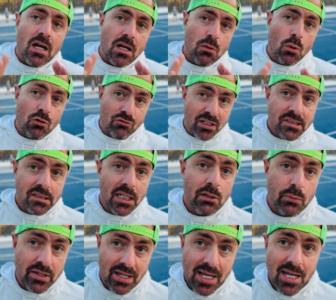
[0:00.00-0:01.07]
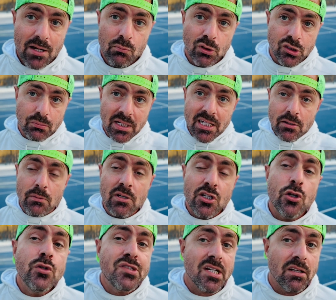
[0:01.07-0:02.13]
what resonated with him was me
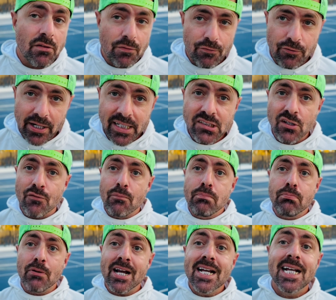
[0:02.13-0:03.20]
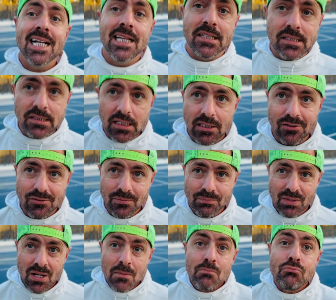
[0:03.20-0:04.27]
using the phrase of breaking the seal.
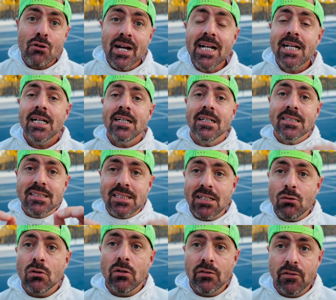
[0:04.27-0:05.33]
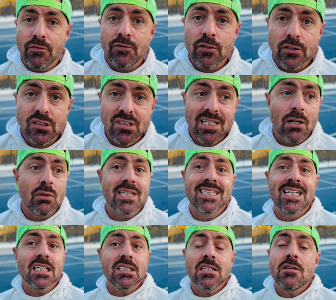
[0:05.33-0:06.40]
Breaking the seal of the first sale. It
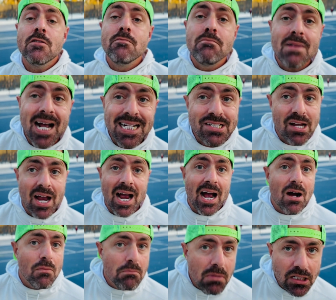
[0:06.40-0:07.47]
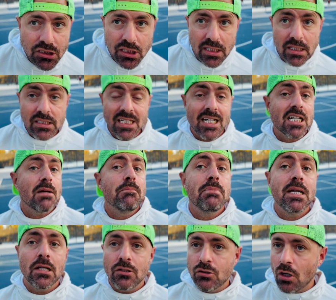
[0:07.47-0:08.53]
doesn't matter how much it is. It can be
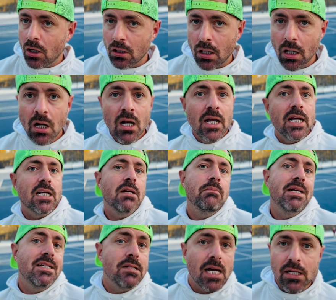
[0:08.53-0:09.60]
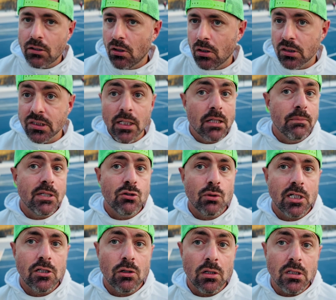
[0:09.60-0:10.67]
$1, it can be $10, it can be
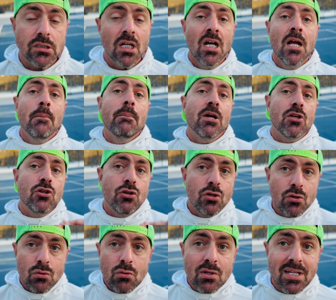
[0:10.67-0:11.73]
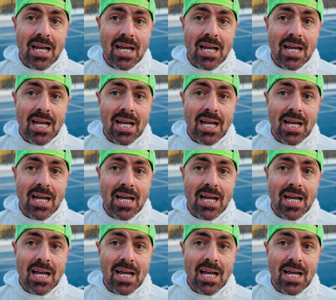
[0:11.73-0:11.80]
$20, but you